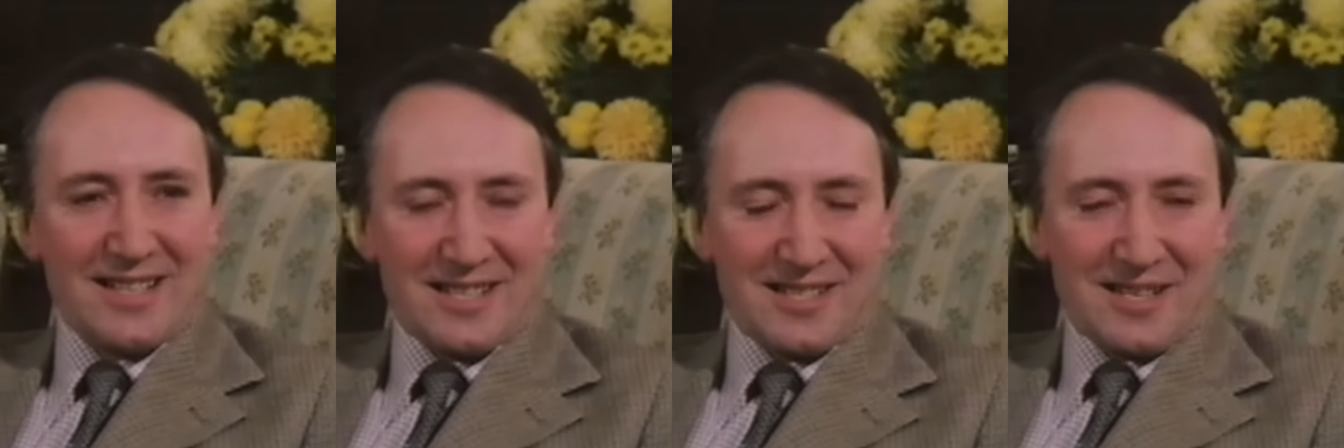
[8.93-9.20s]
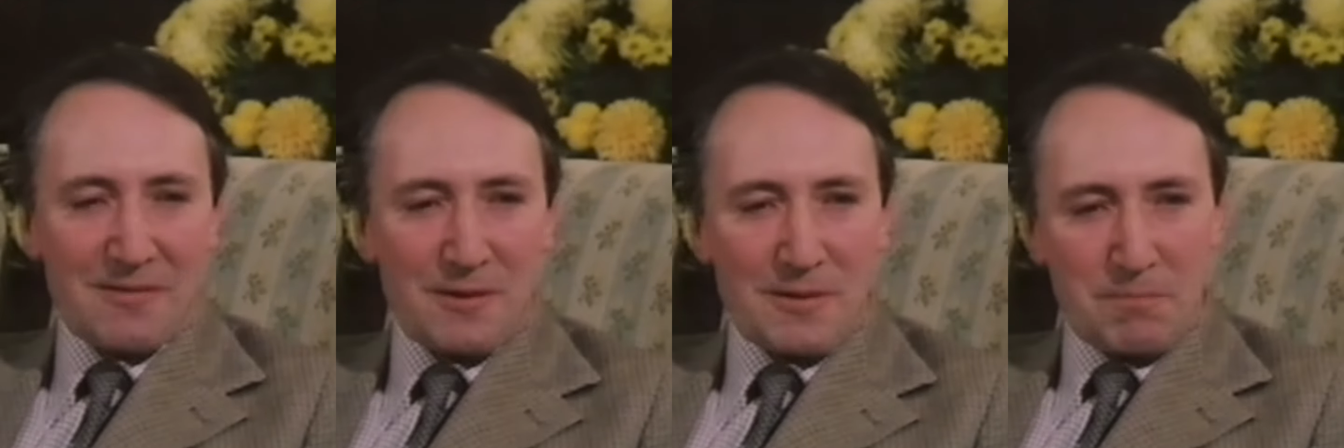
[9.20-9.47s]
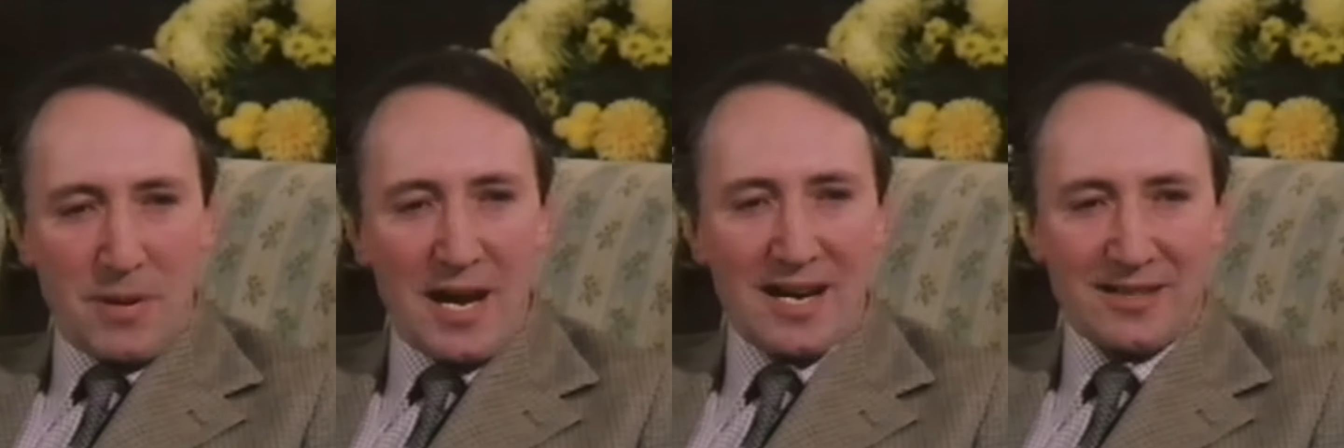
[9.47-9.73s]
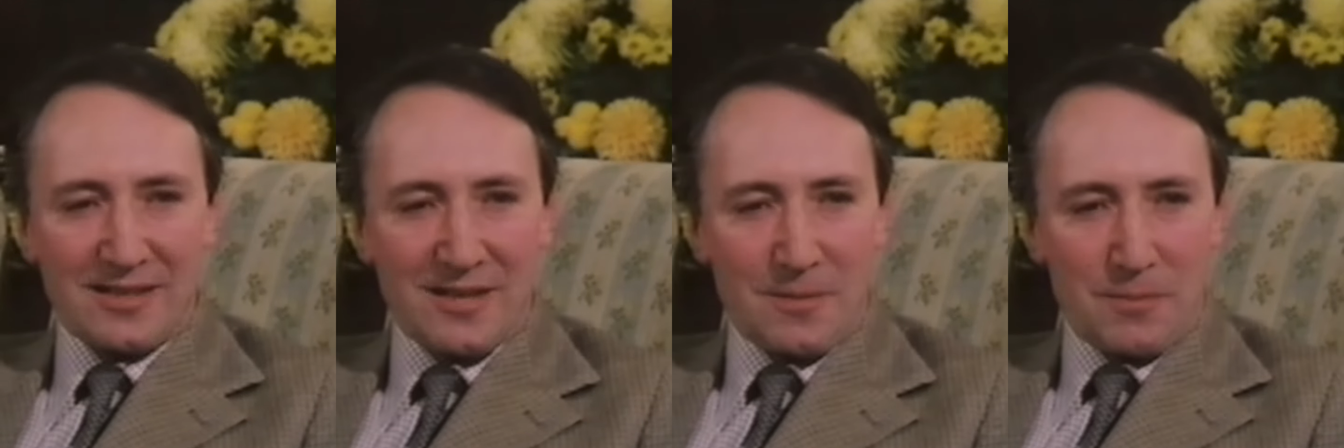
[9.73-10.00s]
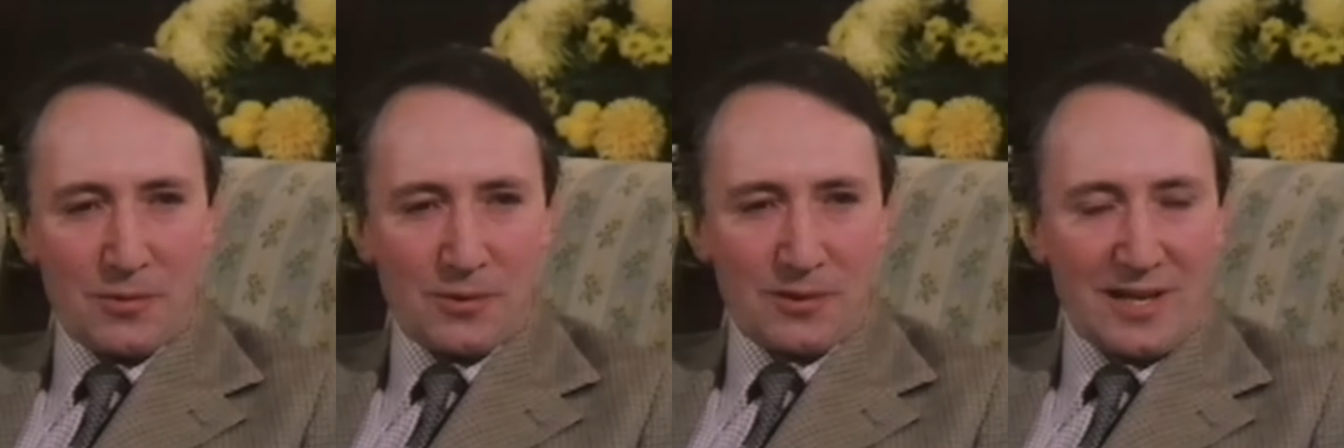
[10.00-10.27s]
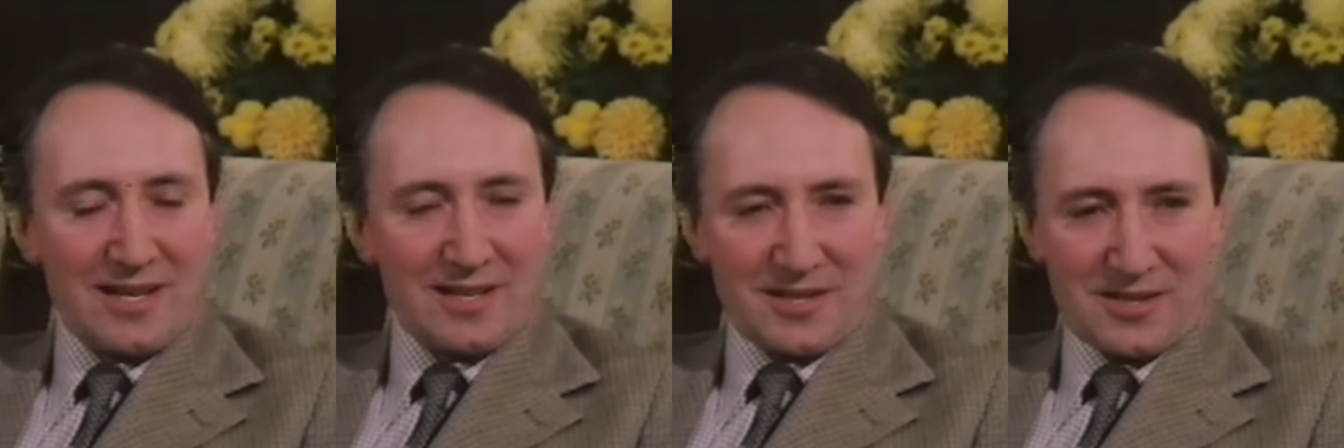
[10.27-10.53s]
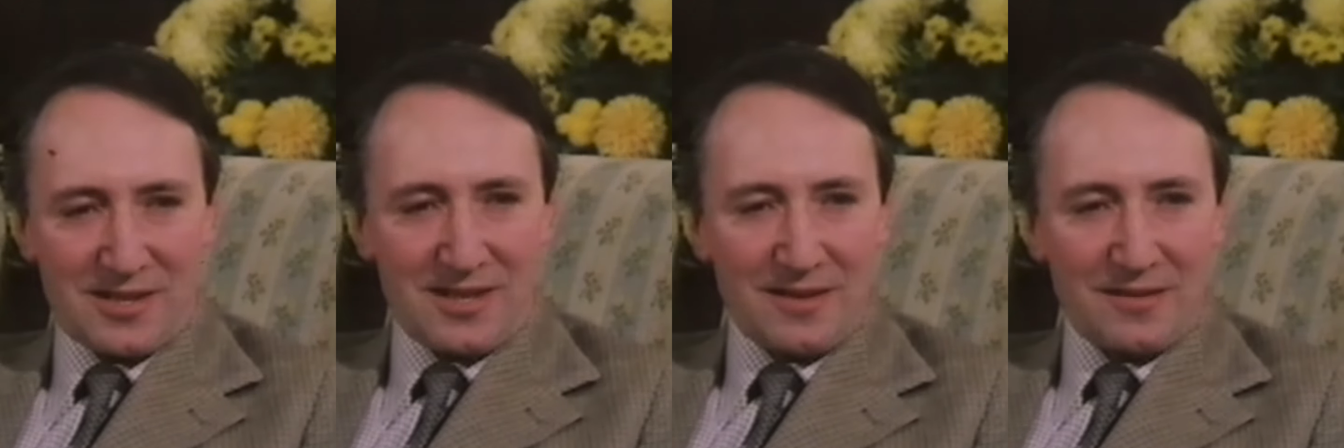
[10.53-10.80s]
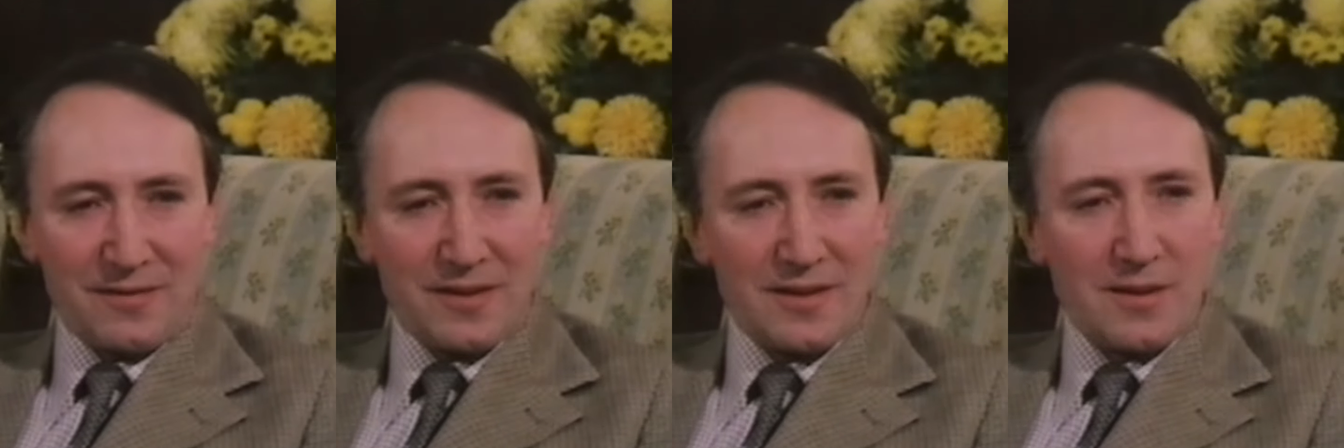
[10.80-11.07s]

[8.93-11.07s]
So we packed up all our stuff